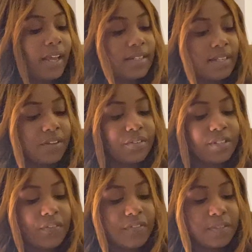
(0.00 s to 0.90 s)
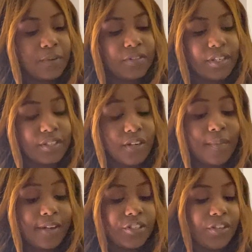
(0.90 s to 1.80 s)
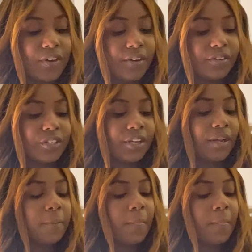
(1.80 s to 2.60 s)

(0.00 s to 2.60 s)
and tell yourself this person is not matching your energy.